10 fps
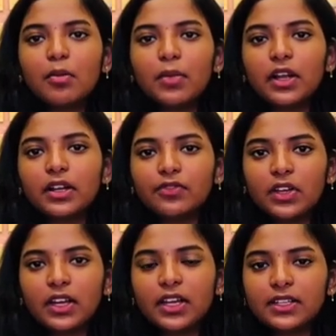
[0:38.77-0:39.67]
but we
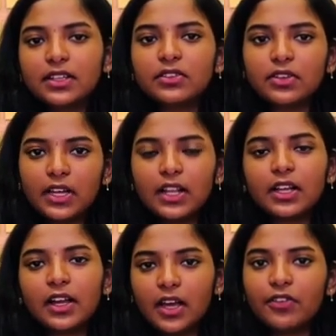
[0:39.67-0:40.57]
are getting real
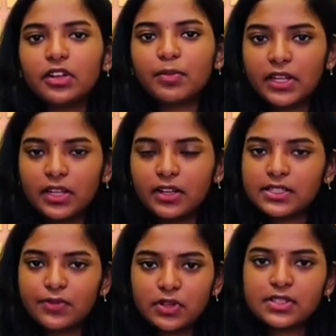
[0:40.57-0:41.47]
cadaveric
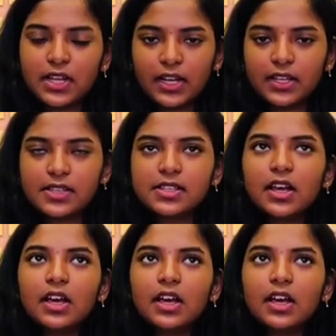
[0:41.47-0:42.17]
materials for studies.